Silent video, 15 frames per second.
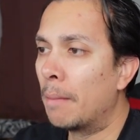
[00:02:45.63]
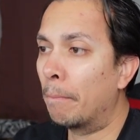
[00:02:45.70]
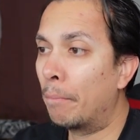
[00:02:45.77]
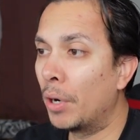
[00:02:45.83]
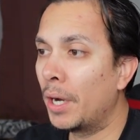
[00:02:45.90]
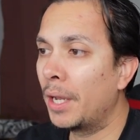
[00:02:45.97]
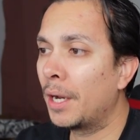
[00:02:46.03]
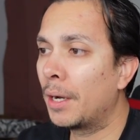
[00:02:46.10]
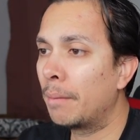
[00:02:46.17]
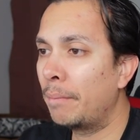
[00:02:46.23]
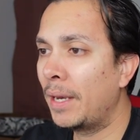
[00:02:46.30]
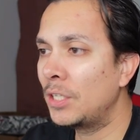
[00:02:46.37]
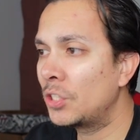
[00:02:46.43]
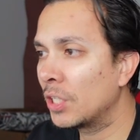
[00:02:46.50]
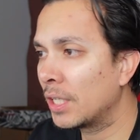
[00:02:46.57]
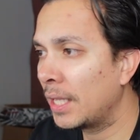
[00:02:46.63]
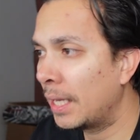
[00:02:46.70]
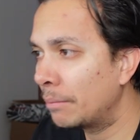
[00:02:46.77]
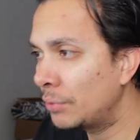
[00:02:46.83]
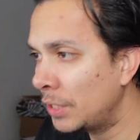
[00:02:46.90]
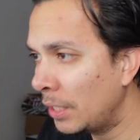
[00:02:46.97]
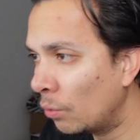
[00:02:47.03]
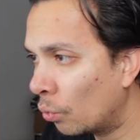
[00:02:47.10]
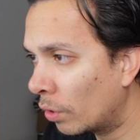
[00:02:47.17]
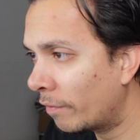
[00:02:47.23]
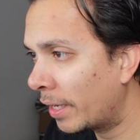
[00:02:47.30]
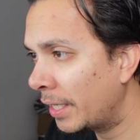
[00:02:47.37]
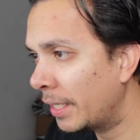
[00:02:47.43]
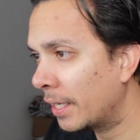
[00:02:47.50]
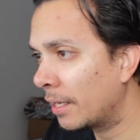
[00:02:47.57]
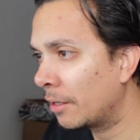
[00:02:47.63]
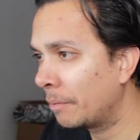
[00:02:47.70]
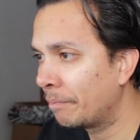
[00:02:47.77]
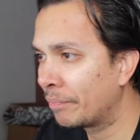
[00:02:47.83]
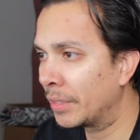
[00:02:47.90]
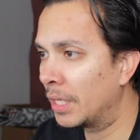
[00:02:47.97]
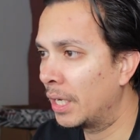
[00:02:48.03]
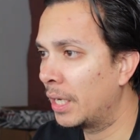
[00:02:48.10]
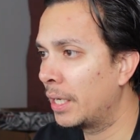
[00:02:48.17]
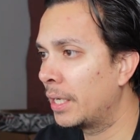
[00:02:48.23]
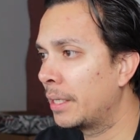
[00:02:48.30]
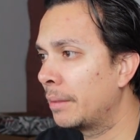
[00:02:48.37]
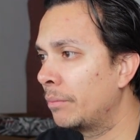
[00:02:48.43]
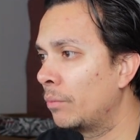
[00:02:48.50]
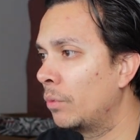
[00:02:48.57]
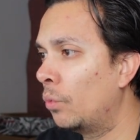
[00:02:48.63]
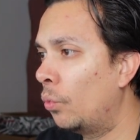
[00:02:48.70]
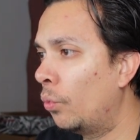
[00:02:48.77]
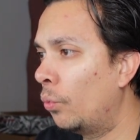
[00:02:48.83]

But um, basically, I'm seeing one right now um,